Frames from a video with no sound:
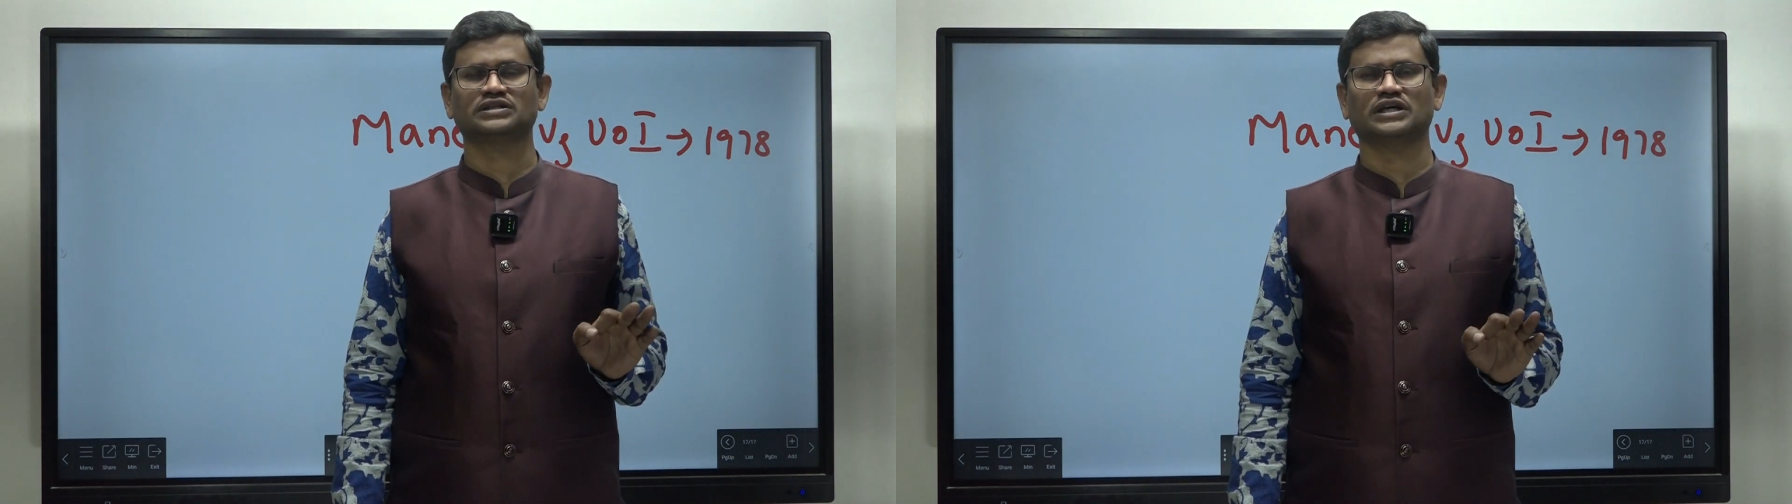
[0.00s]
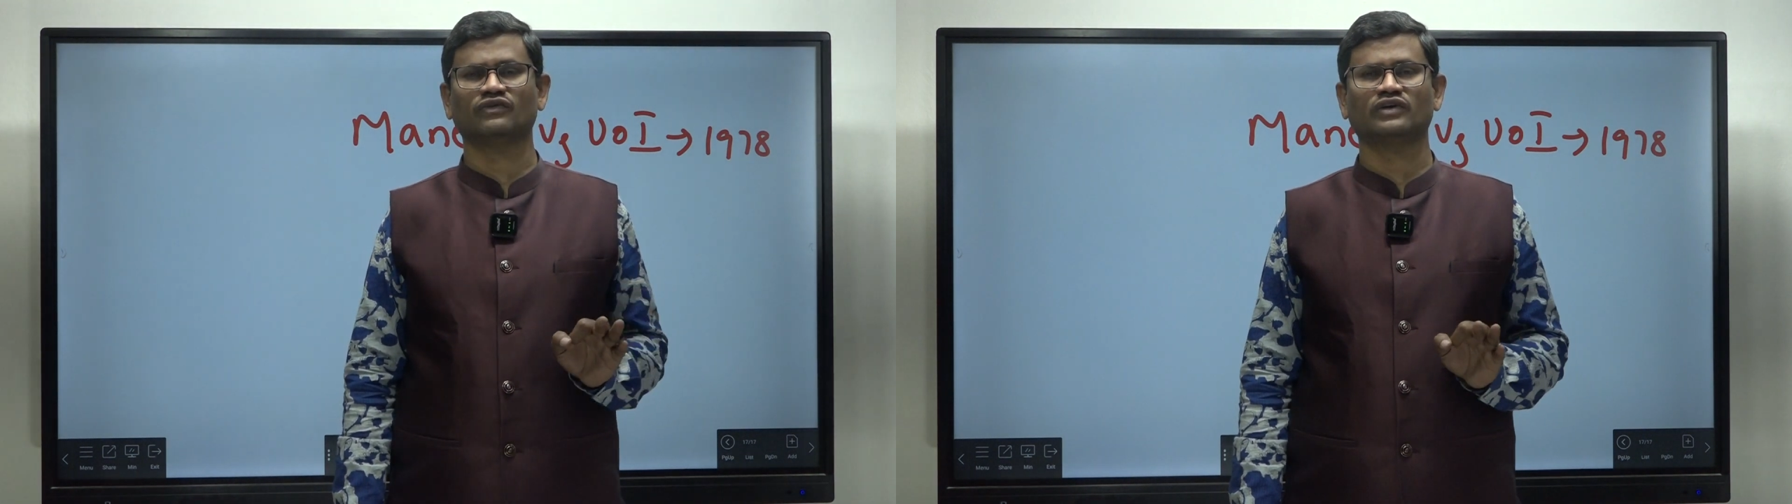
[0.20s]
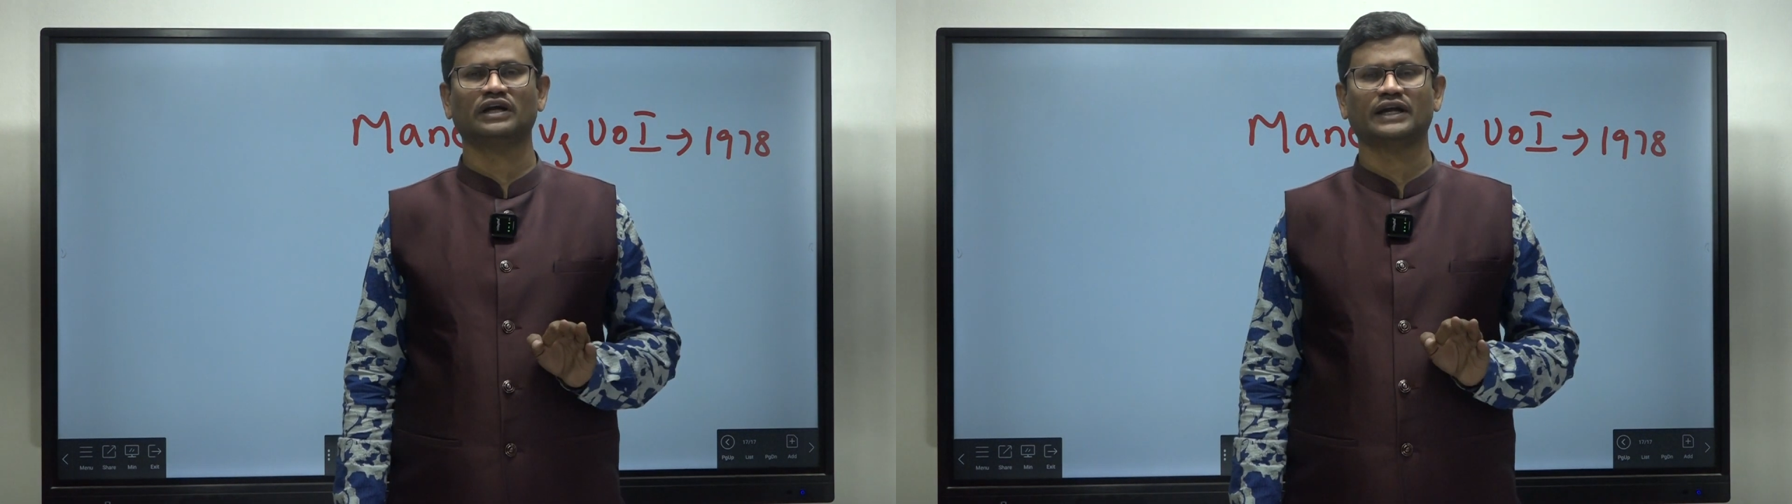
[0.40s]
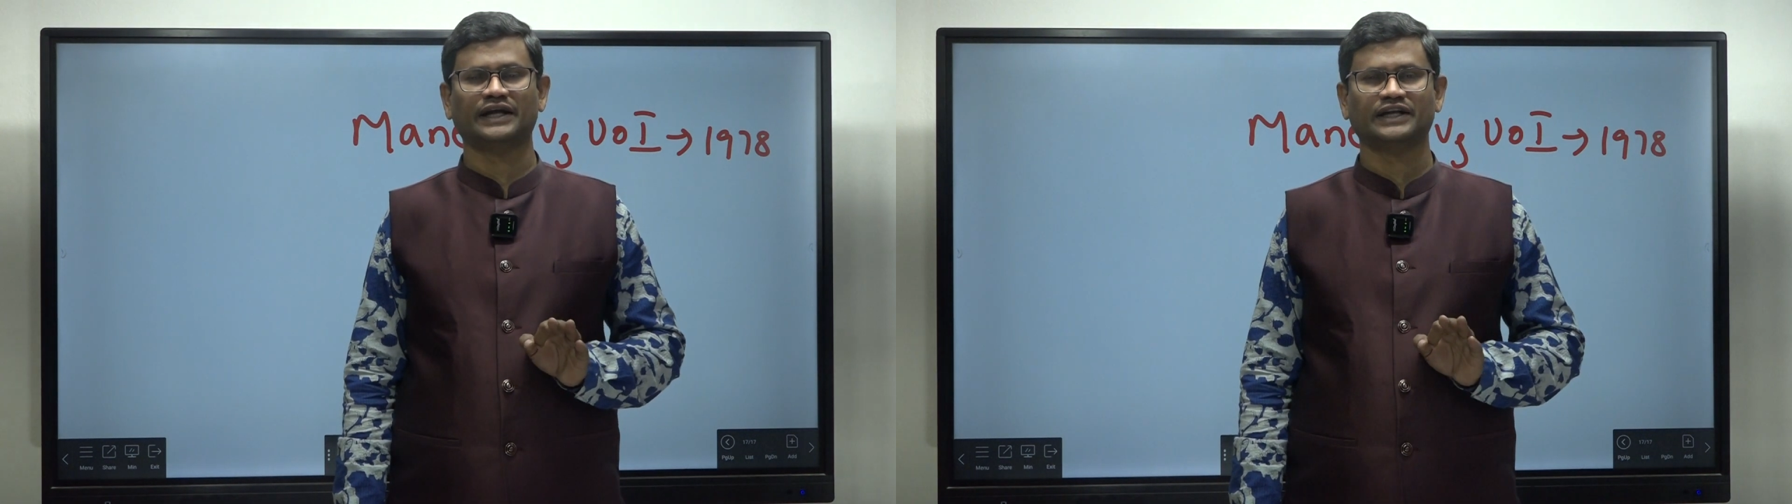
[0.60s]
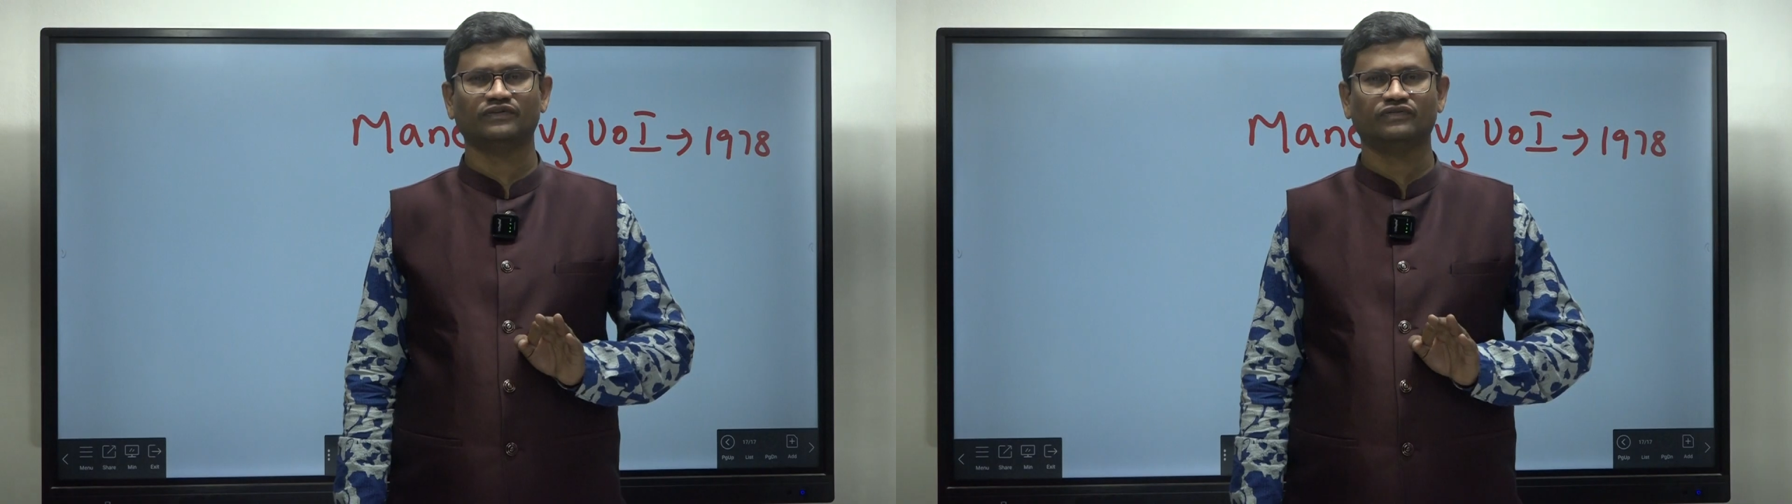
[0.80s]
January
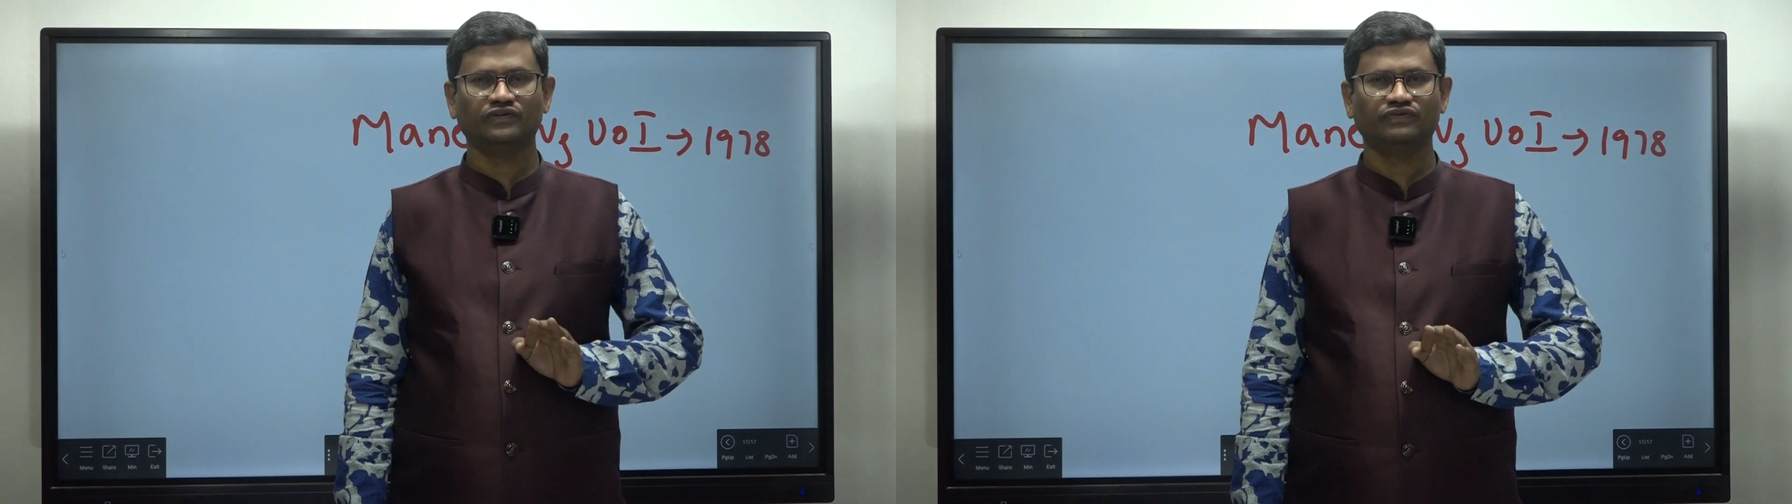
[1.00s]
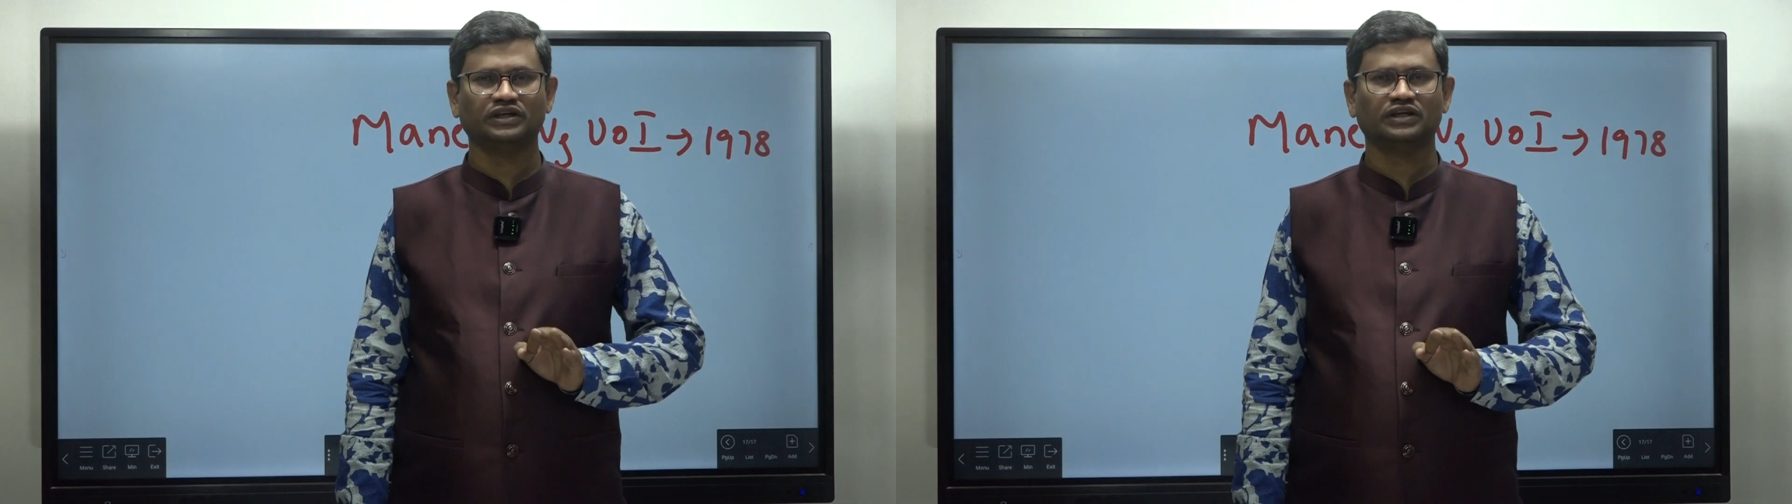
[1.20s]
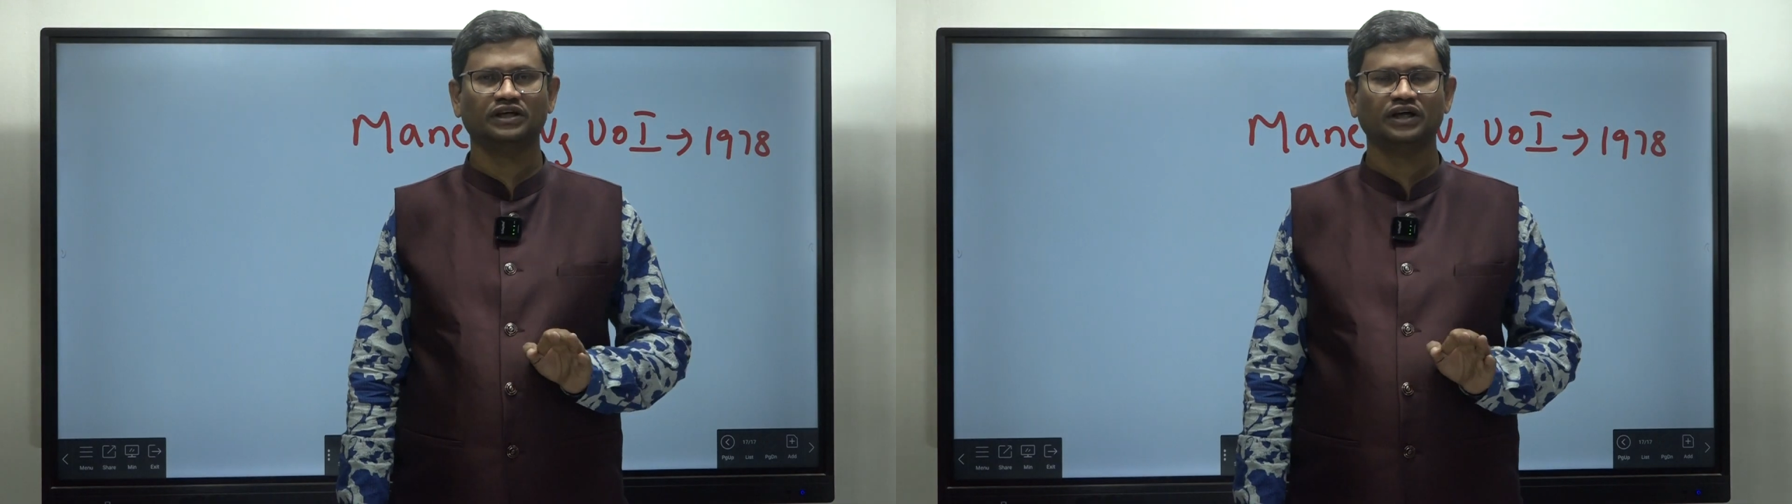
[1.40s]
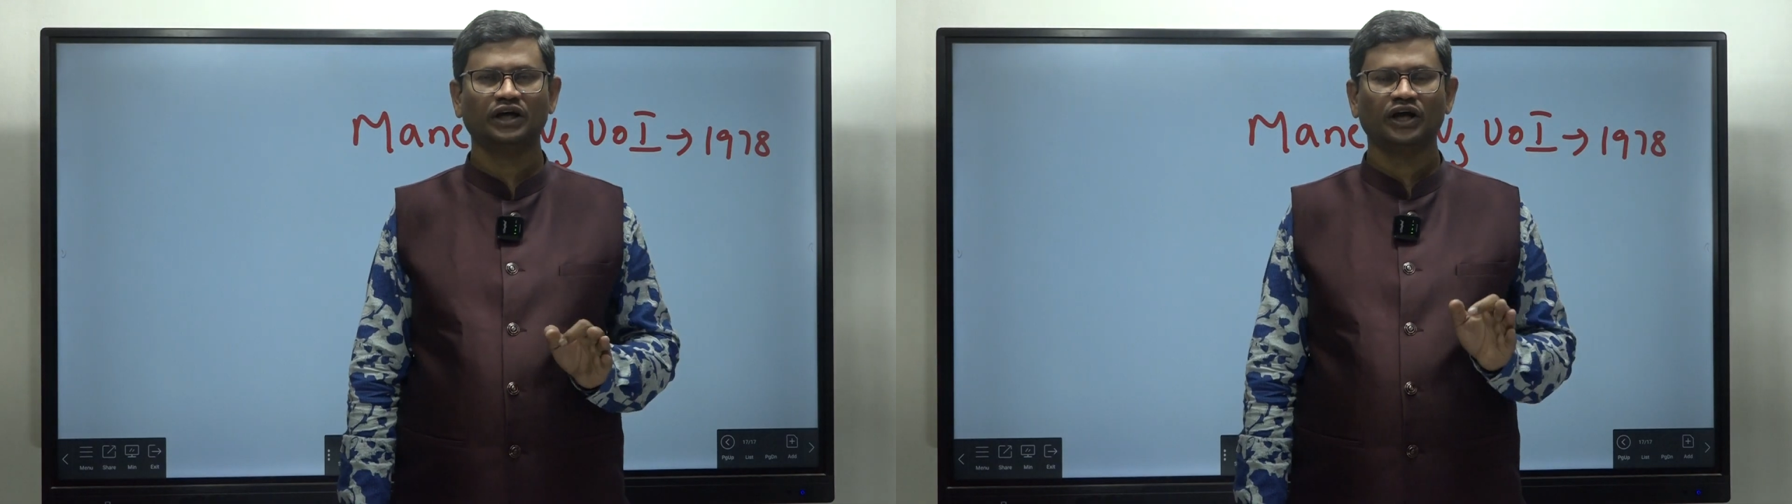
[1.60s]
1950,